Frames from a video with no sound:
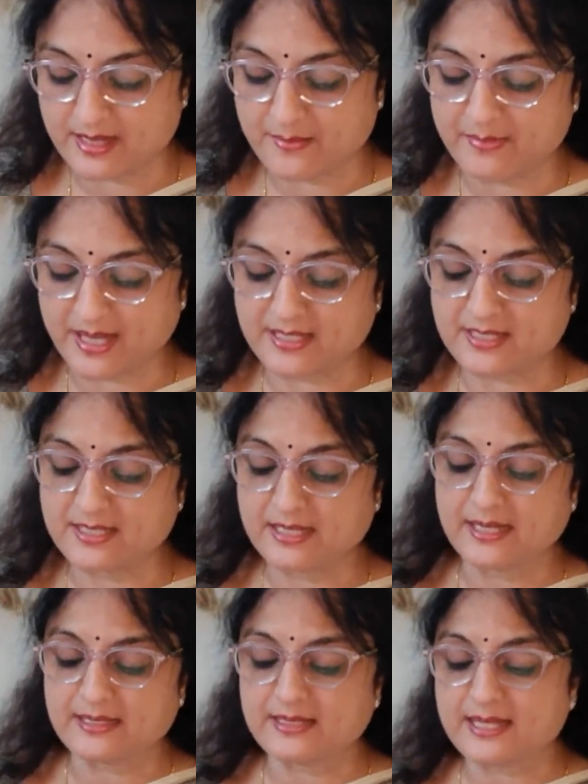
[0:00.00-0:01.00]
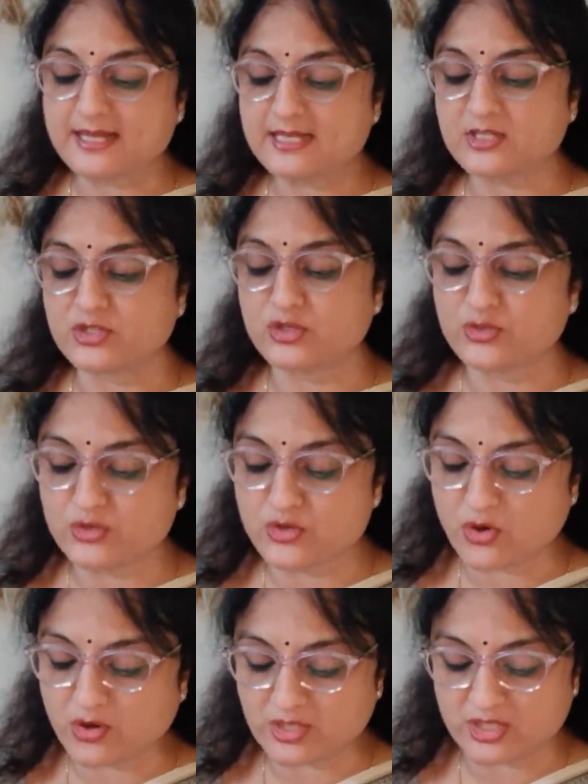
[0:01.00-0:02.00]
but these do
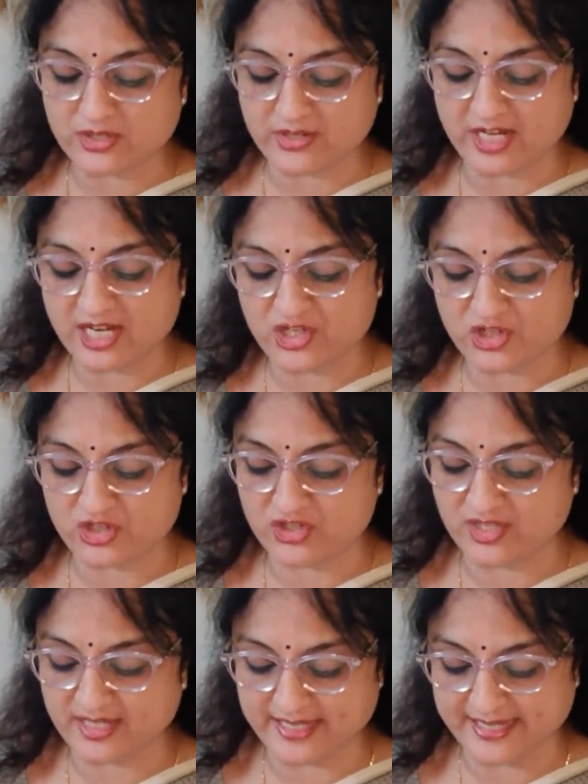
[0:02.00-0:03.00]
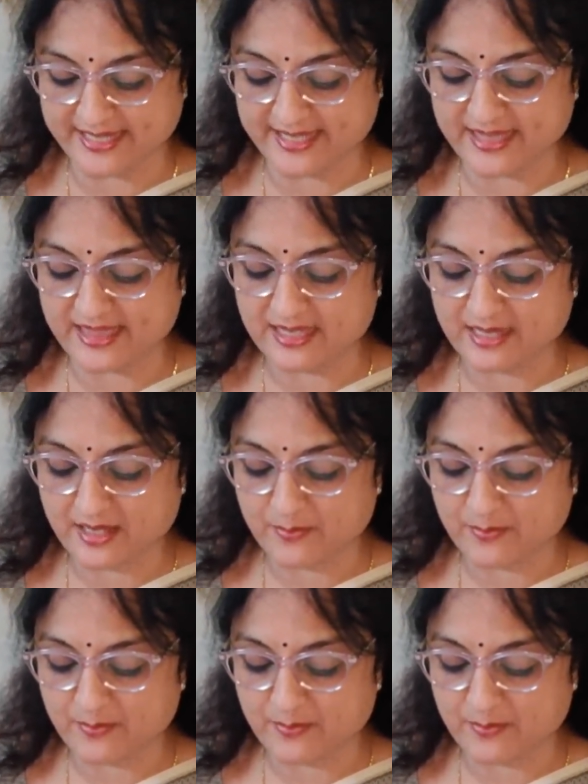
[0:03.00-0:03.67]
not reach the Earth